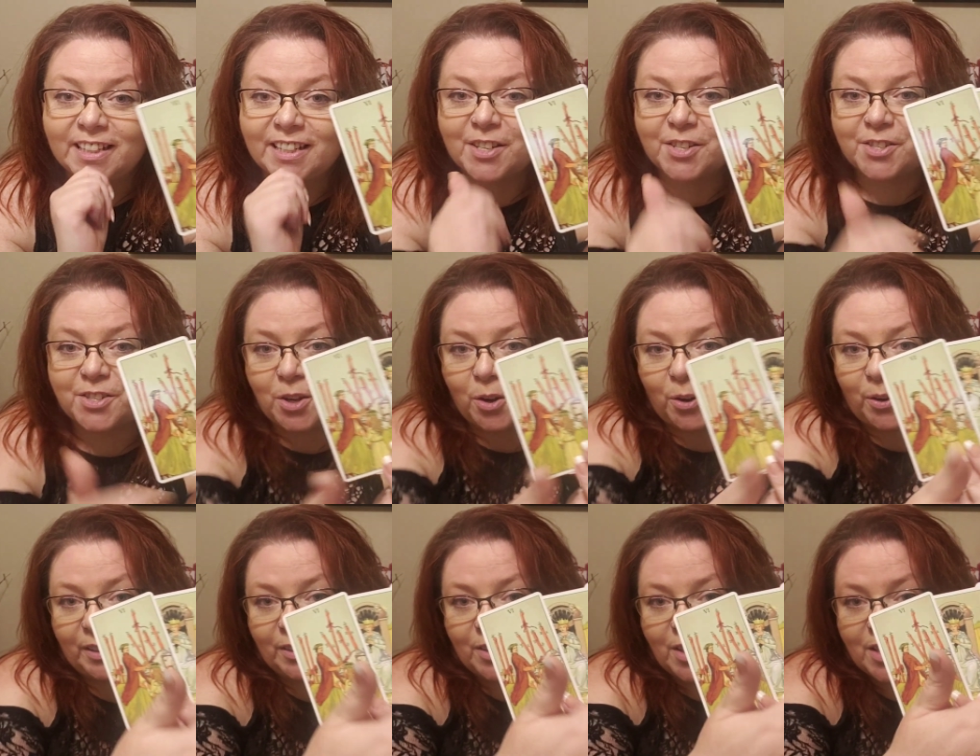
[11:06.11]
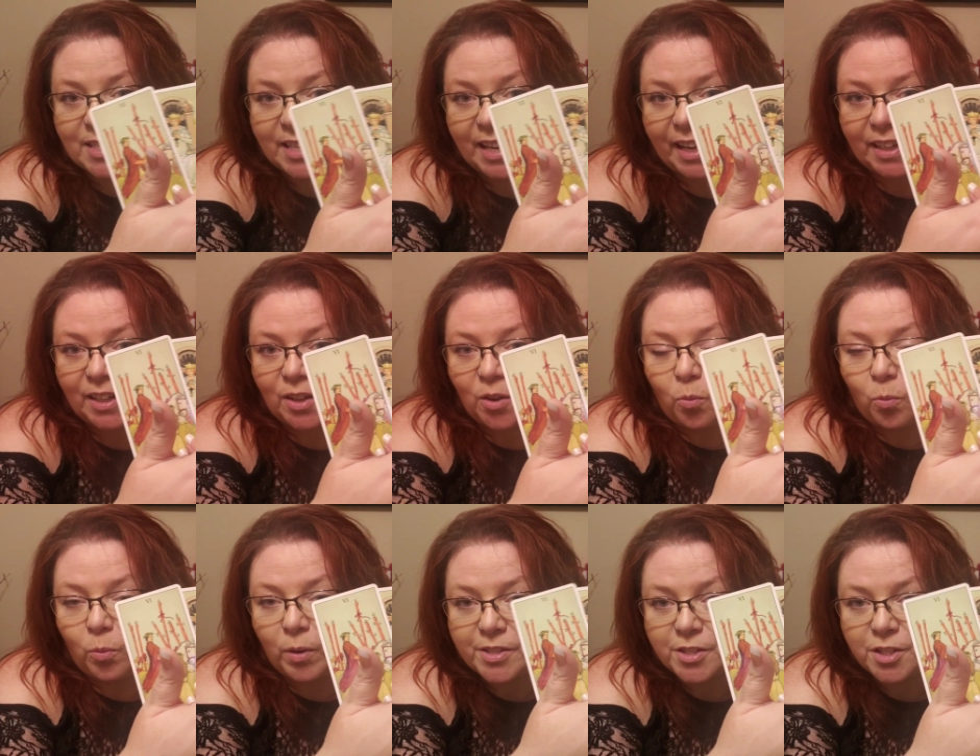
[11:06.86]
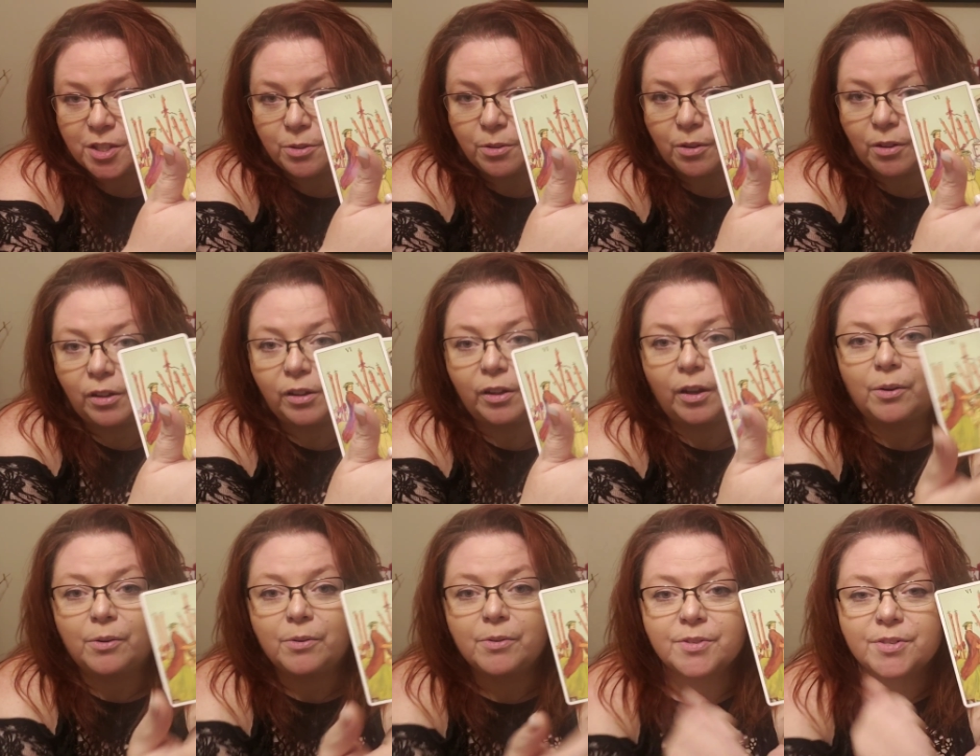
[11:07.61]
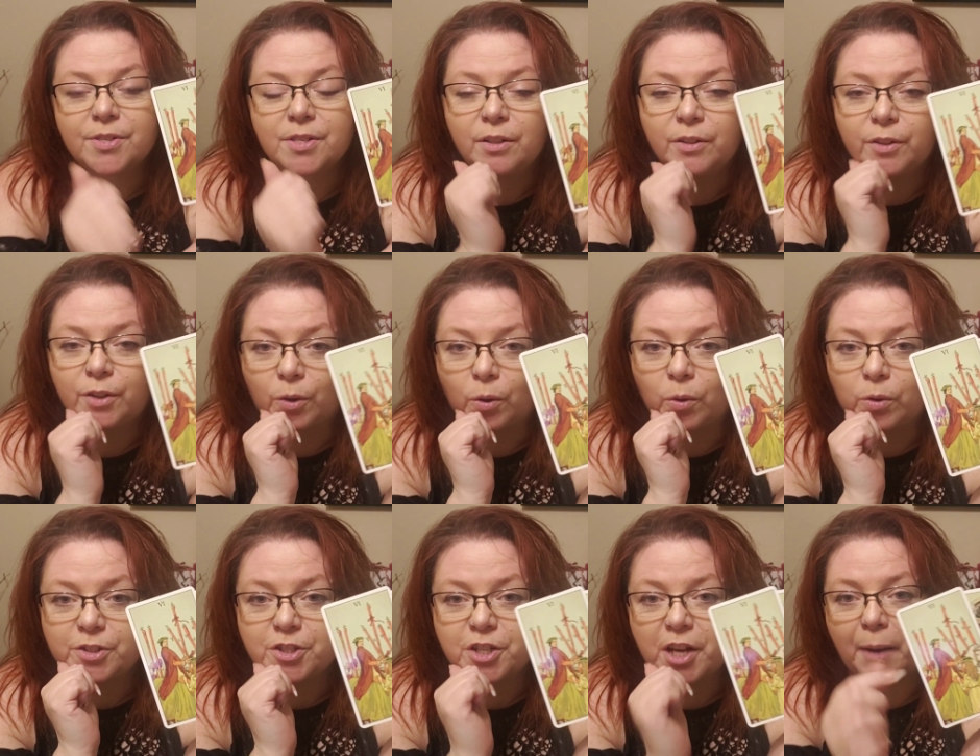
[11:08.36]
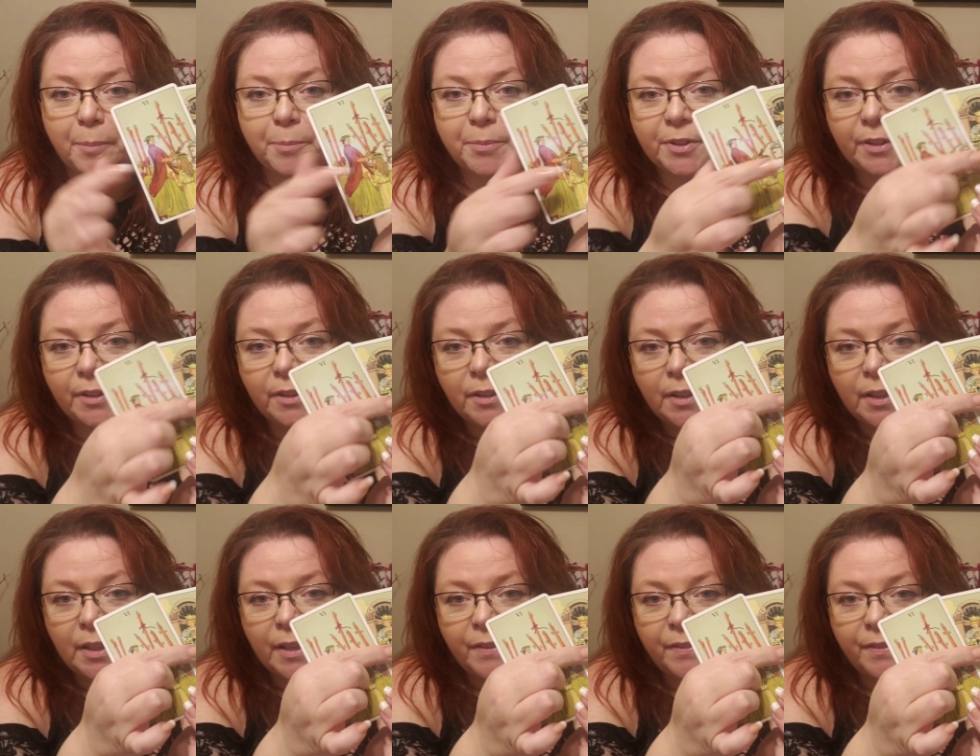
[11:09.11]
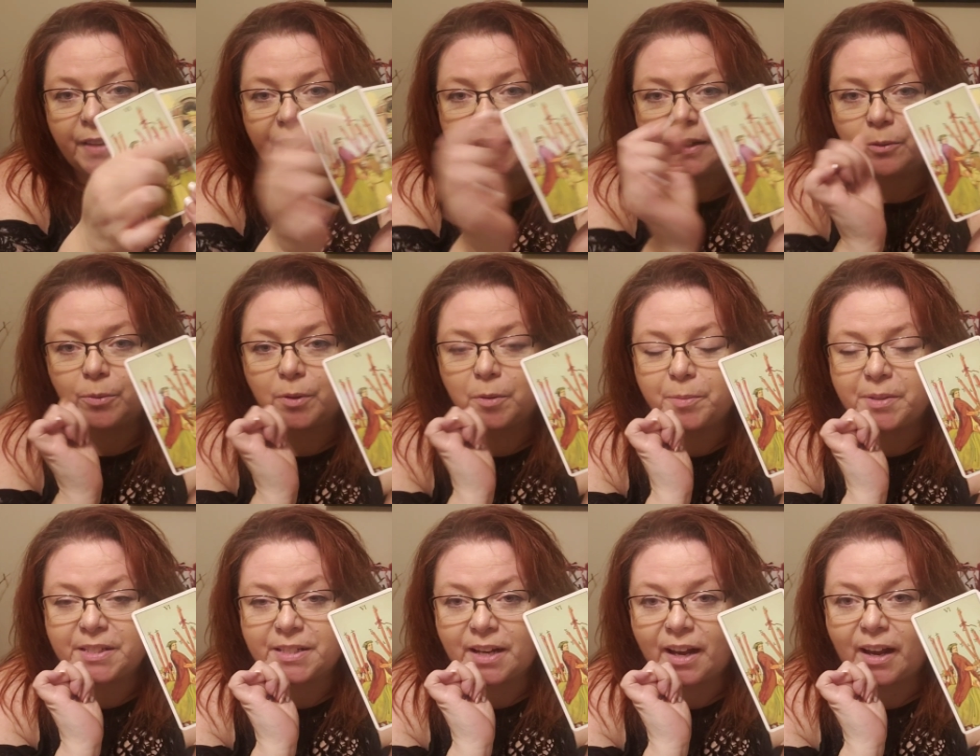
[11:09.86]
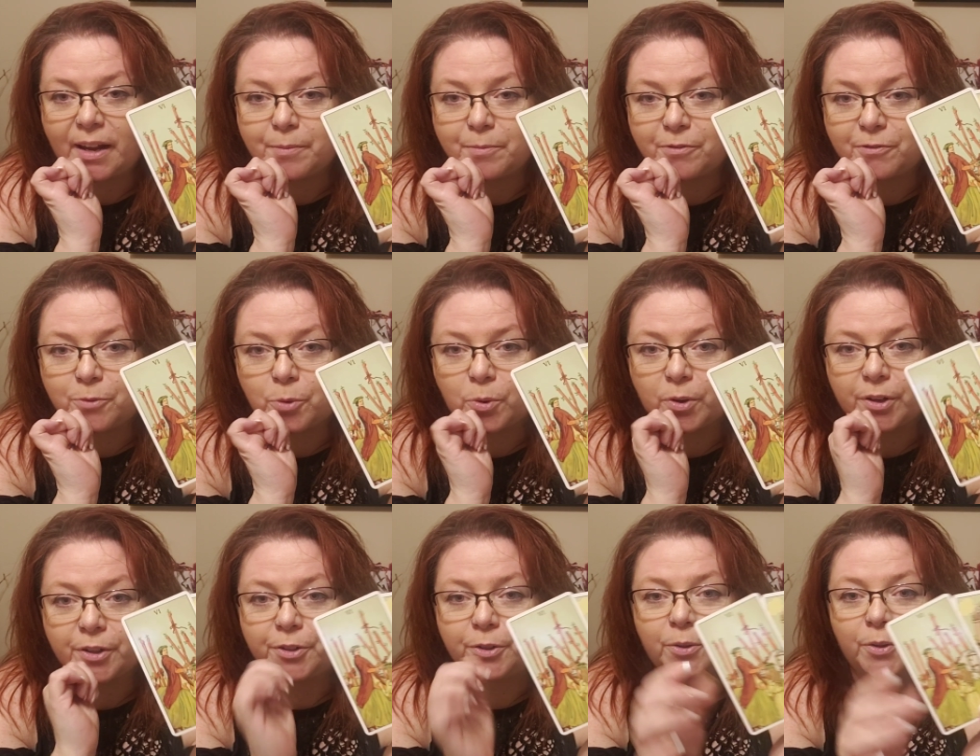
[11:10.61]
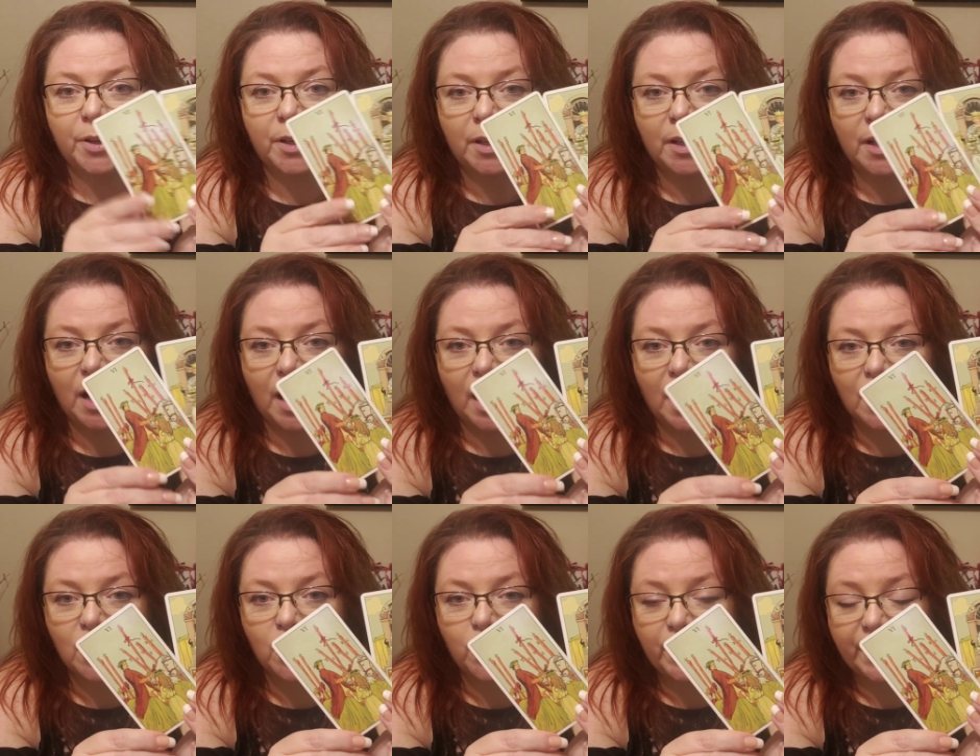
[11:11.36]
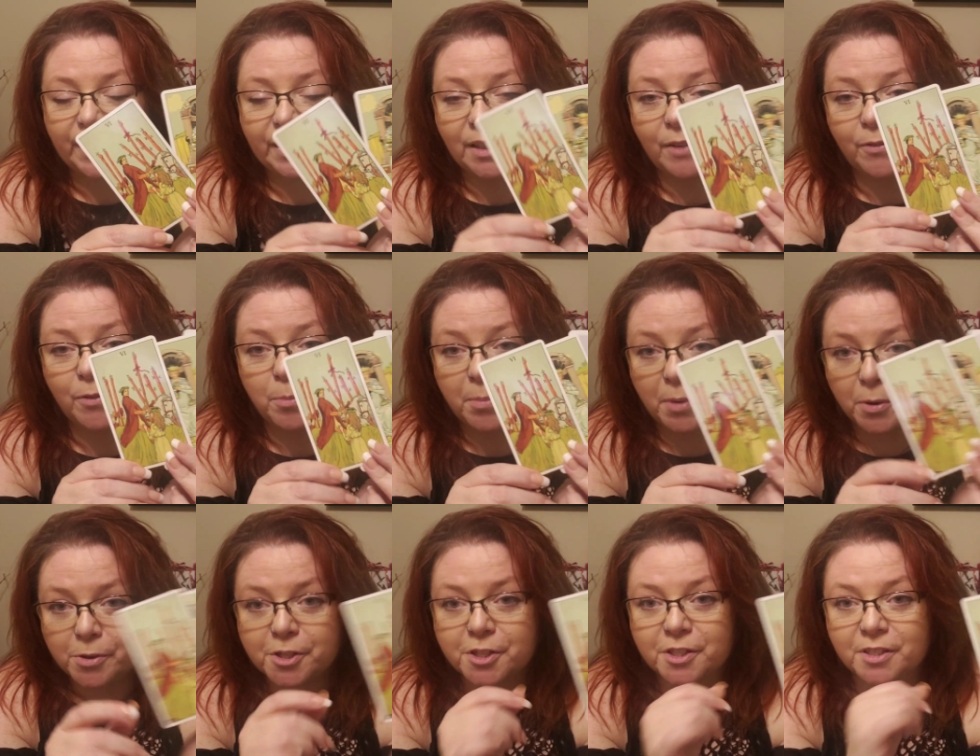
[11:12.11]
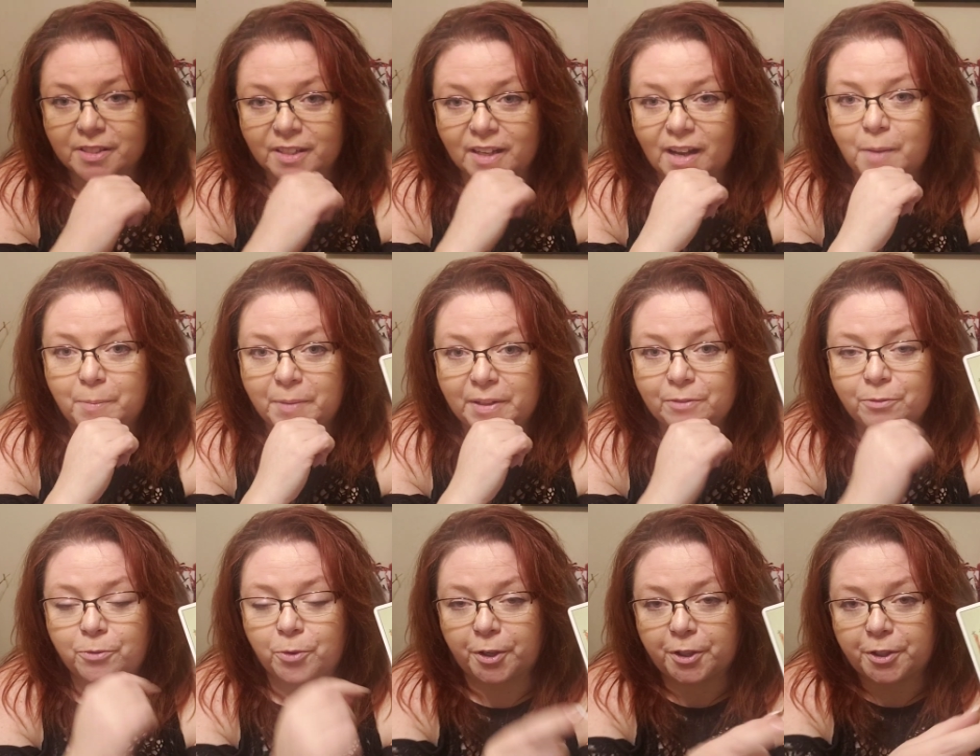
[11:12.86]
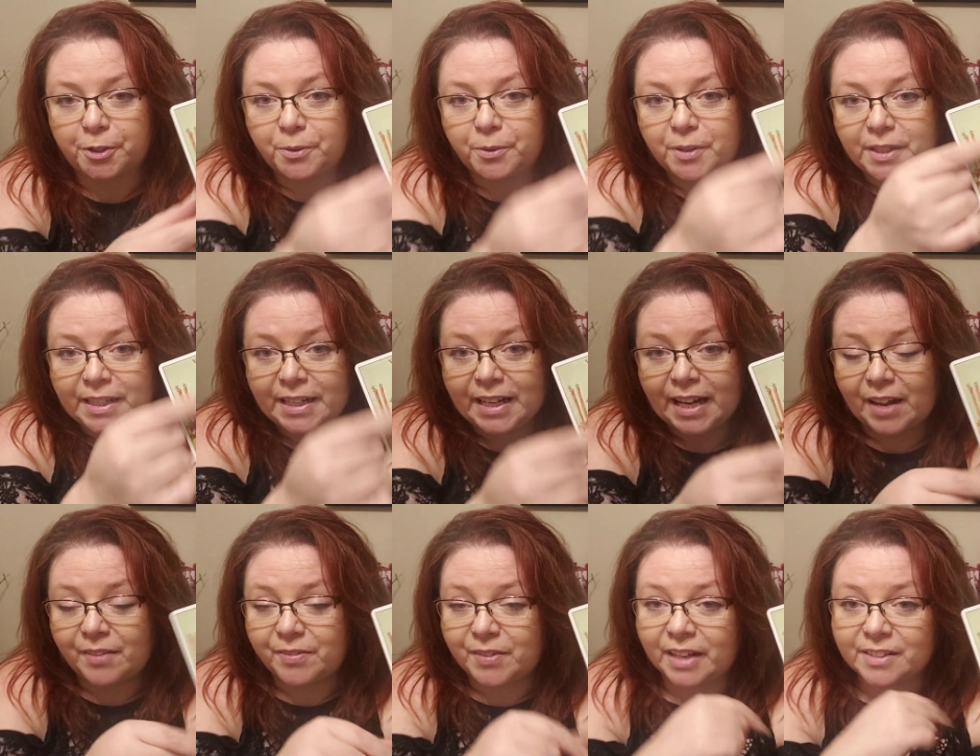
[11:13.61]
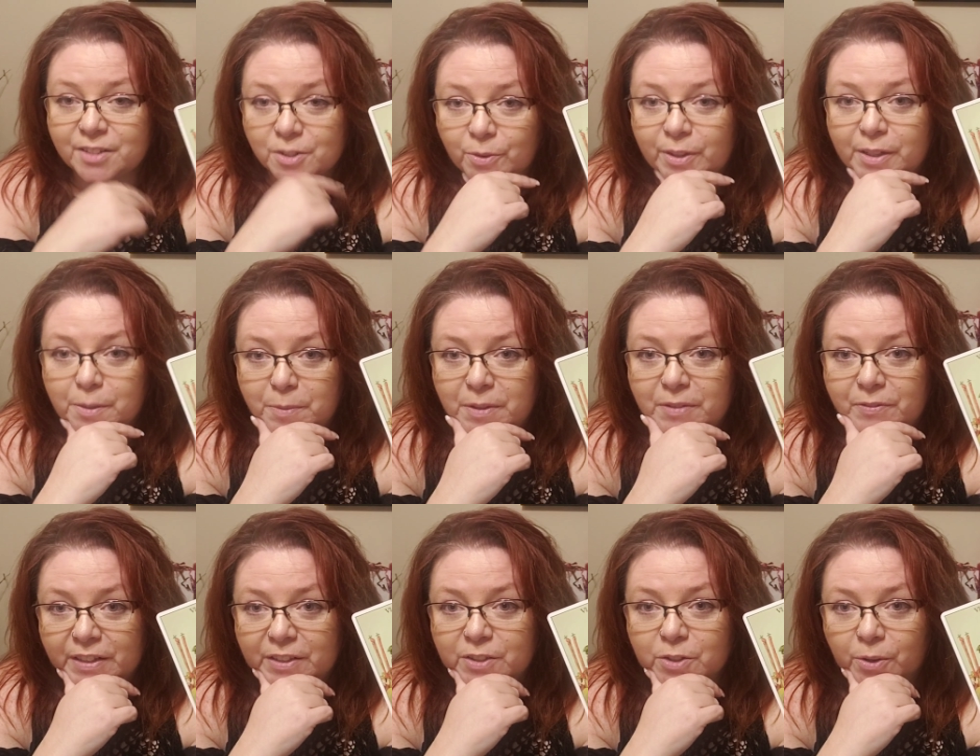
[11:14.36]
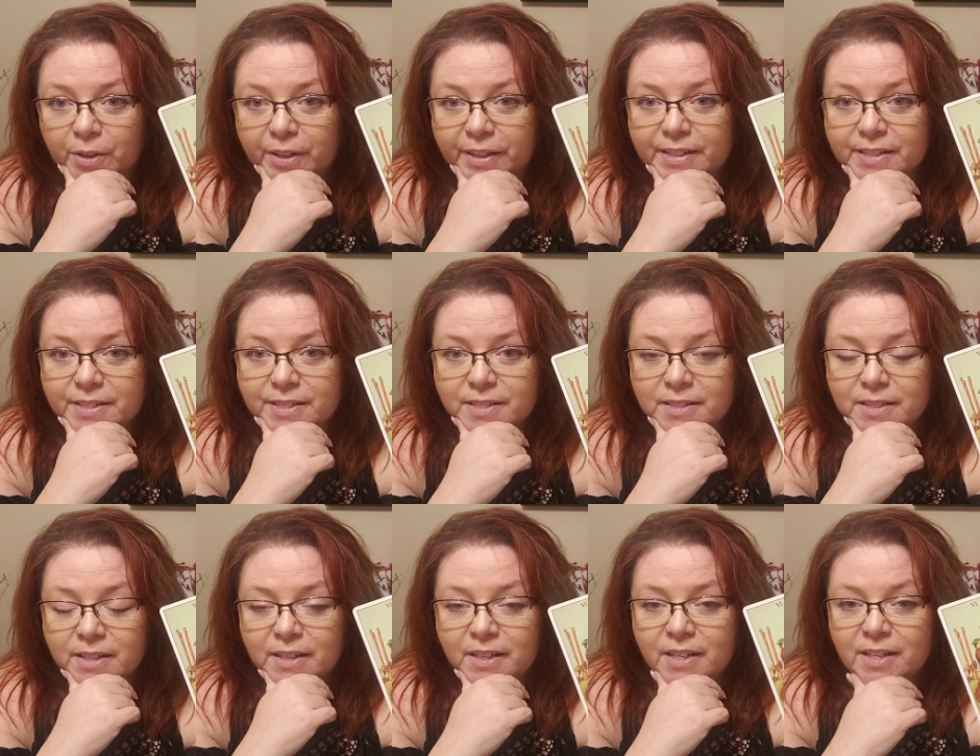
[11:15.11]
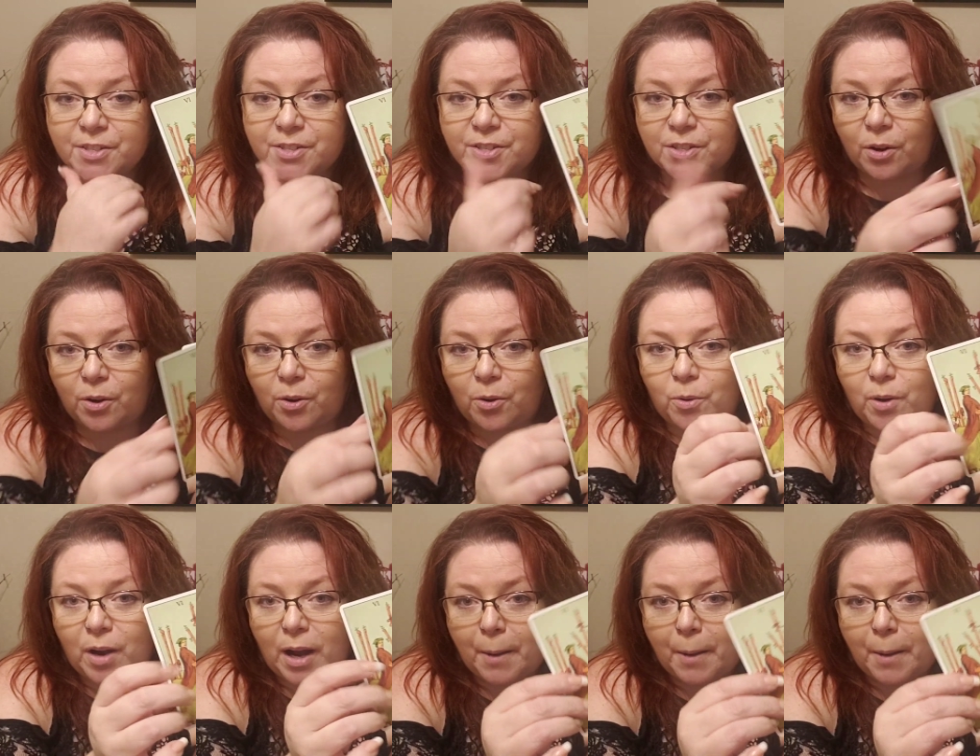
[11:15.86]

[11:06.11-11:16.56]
So it looks like once you close your old chapter, then it will be time for your Queen of Emotion to come in for you, and that's going to be victorious. So